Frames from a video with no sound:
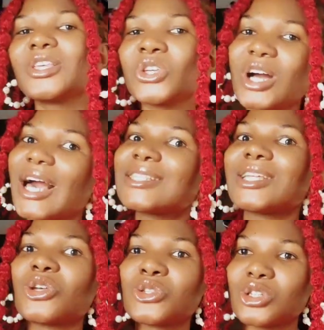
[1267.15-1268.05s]
So
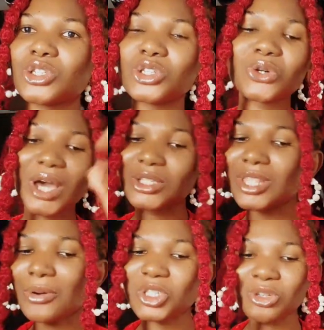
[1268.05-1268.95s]
guys, let us continue. I
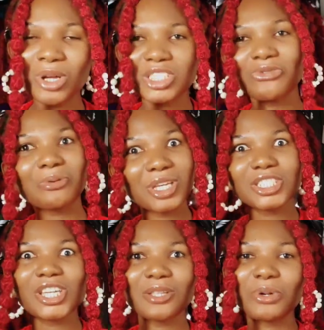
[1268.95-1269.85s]
know that was too much
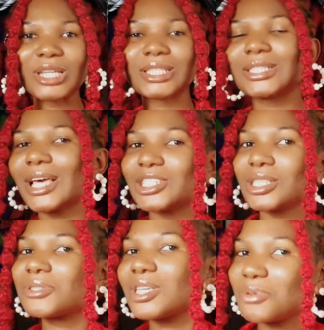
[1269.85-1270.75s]
information, but I
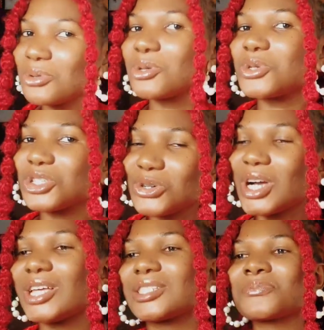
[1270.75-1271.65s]
just have to keep it real with you
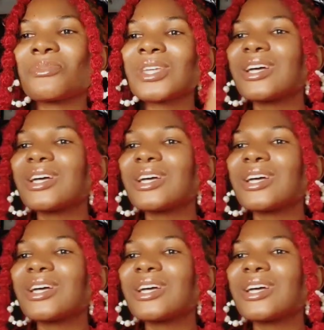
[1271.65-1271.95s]
guys.